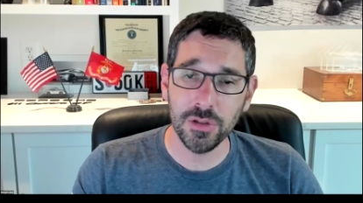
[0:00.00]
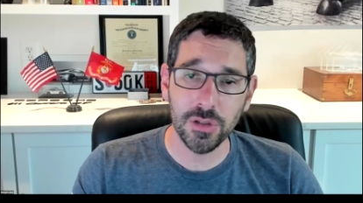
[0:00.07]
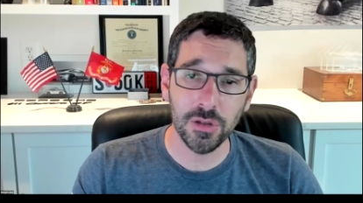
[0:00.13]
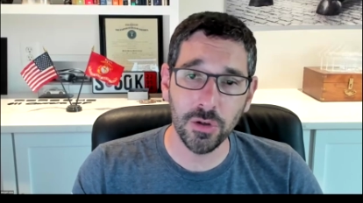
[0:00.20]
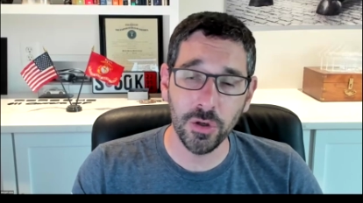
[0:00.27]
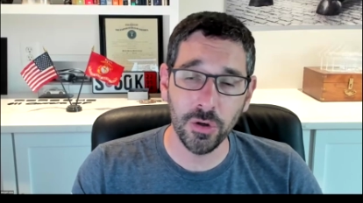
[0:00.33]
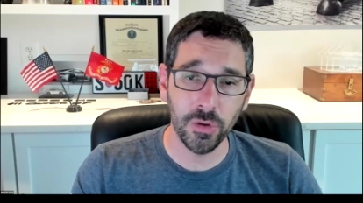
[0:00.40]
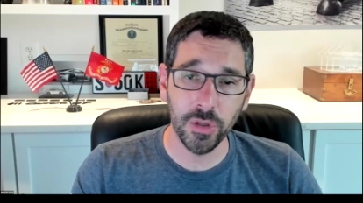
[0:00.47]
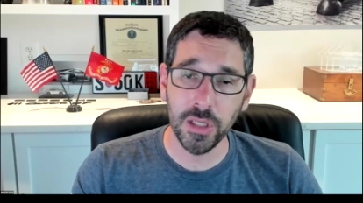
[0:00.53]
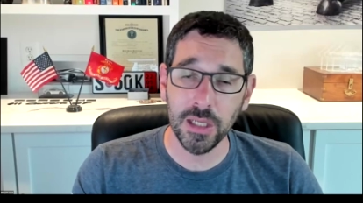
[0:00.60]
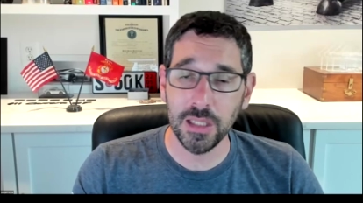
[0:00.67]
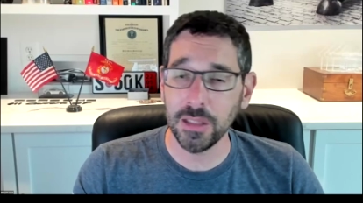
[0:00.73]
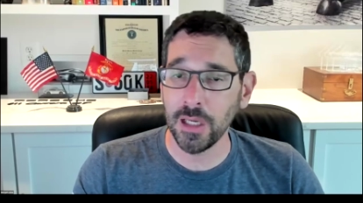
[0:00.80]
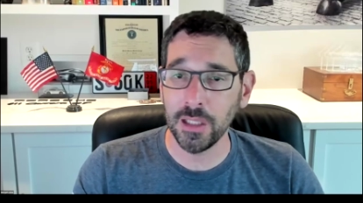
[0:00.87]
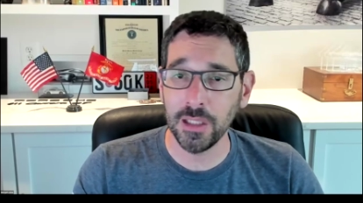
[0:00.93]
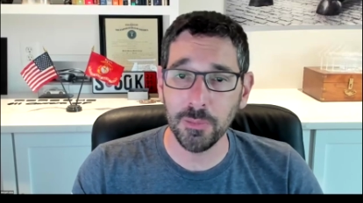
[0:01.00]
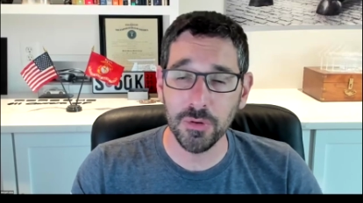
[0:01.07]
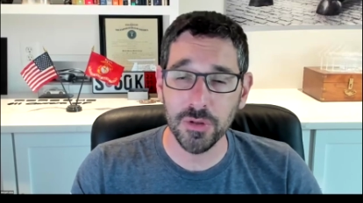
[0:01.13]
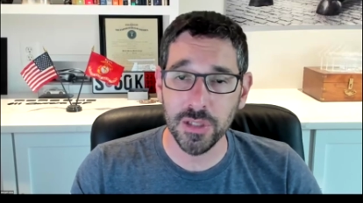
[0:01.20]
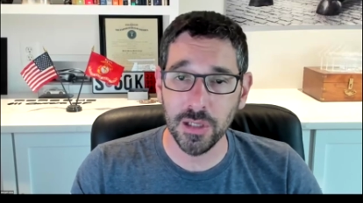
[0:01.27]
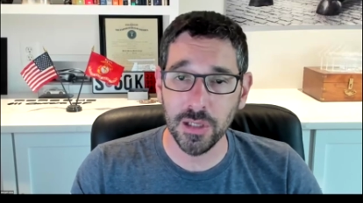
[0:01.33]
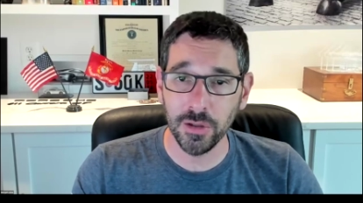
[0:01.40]
So you're only going to get
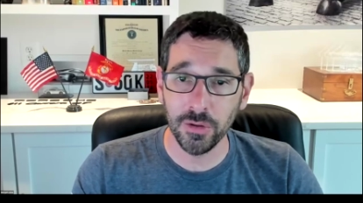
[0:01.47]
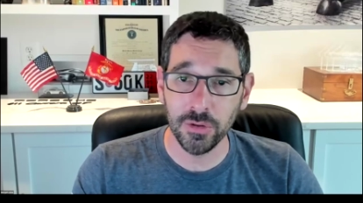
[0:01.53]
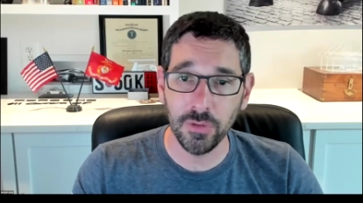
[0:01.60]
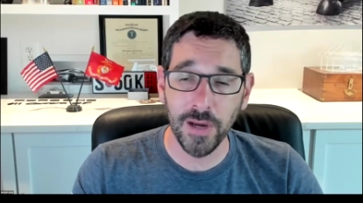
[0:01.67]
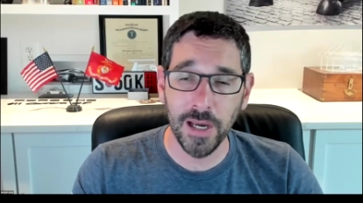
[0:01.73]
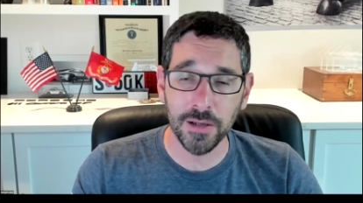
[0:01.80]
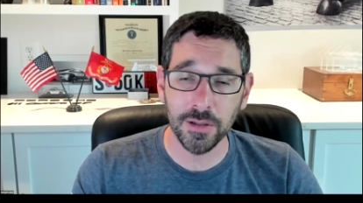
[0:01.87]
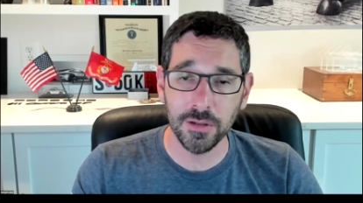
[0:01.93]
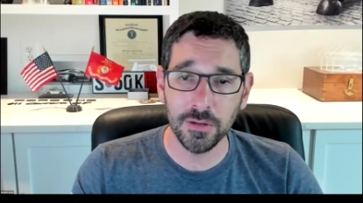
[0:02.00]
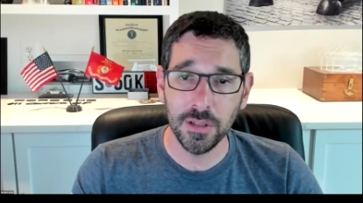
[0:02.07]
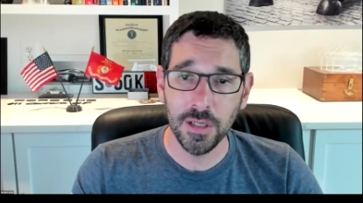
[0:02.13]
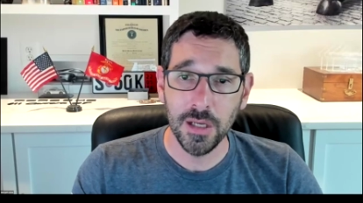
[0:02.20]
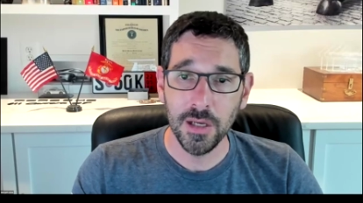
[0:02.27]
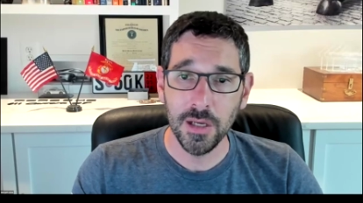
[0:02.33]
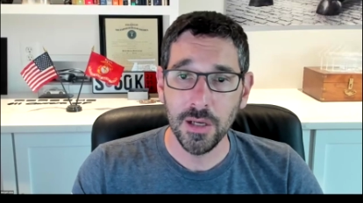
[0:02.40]
90% loan to value.